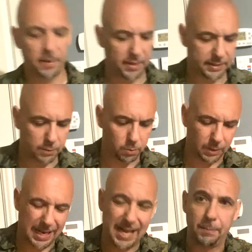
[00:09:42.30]
I think that's what
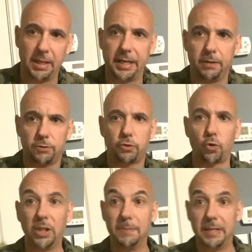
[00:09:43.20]
reliability
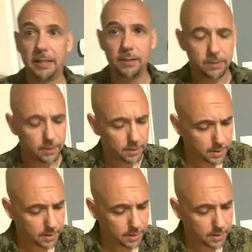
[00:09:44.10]
truly means.